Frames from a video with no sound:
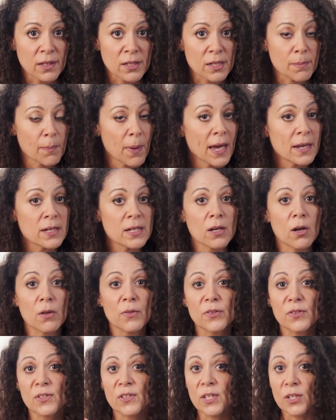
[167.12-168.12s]
depending
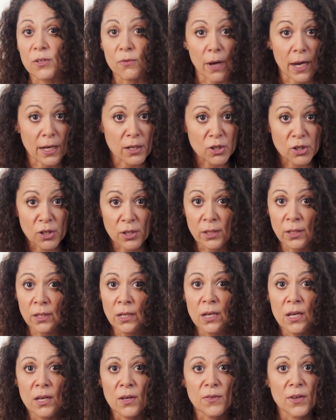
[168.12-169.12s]
on the situation,